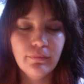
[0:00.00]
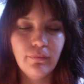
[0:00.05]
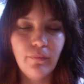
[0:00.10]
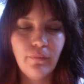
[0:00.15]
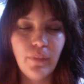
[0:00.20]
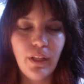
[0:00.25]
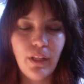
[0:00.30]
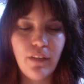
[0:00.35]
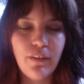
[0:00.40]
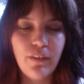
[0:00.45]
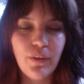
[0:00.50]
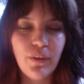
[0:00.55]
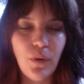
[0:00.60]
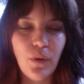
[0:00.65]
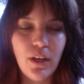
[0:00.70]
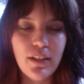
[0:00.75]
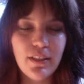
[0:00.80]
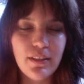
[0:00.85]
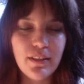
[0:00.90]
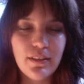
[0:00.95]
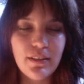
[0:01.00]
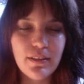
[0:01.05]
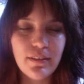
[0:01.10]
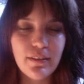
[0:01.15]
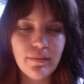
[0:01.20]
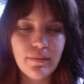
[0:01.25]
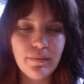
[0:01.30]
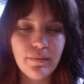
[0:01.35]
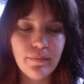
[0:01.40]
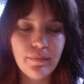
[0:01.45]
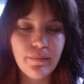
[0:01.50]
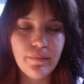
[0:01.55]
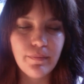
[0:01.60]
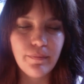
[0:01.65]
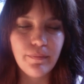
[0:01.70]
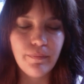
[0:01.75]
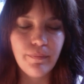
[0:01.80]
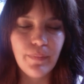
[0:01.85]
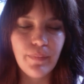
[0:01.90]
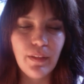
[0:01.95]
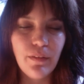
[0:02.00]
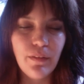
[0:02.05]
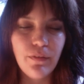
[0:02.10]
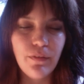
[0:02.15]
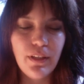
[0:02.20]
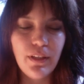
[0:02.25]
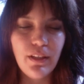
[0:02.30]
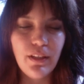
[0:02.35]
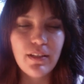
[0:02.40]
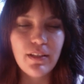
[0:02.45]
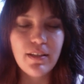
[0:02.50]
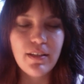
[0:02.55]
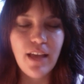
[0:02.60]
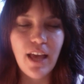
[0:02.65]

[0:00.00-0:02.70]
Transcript: Beloved ones, feel this